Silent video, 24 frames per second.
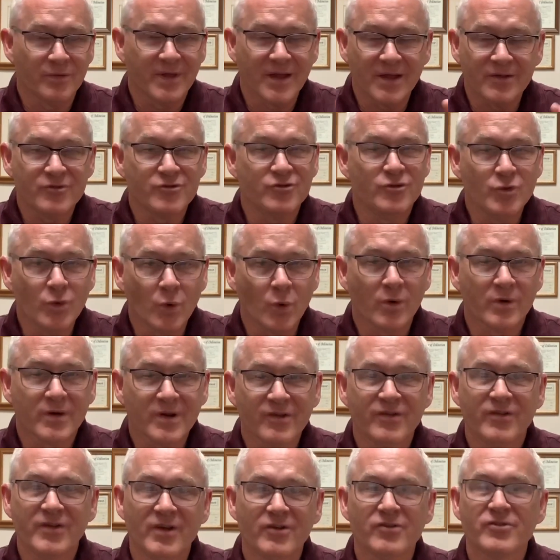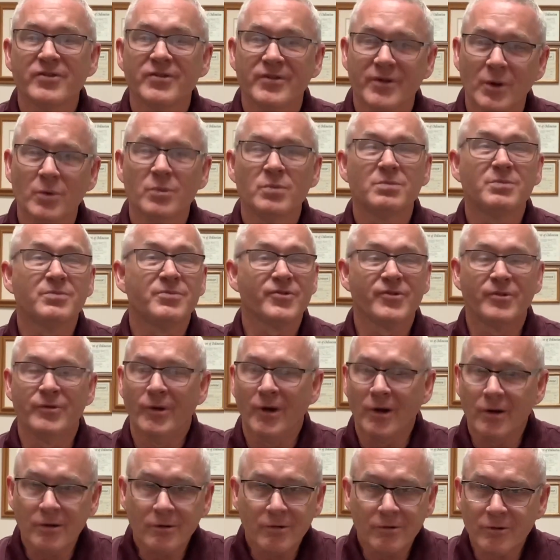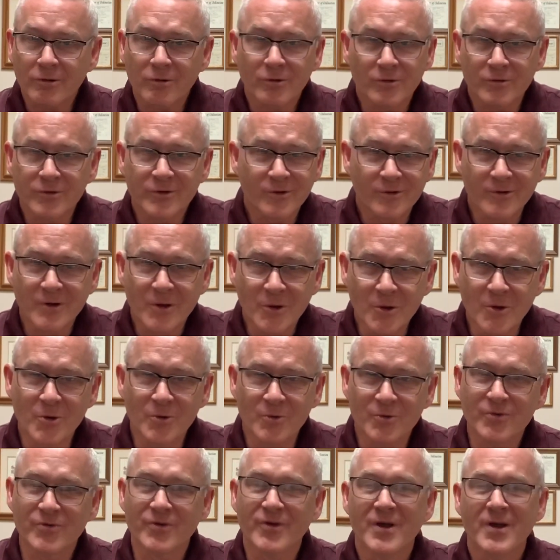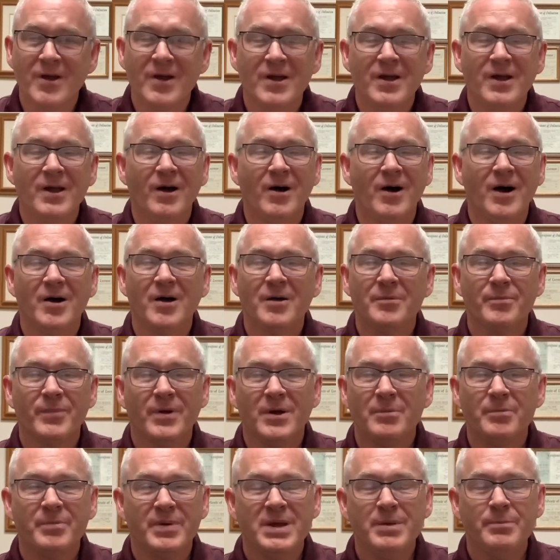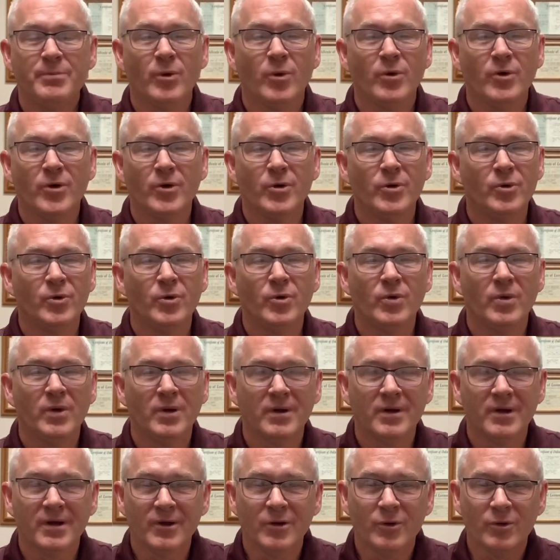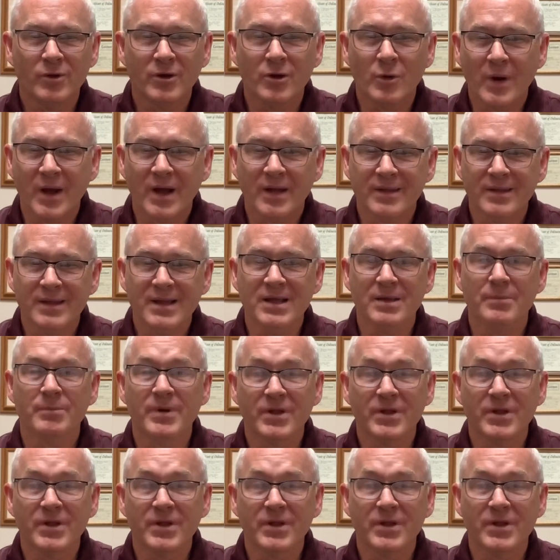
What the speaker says: that's your decision. Don't snarl your nose at people who go out and eat.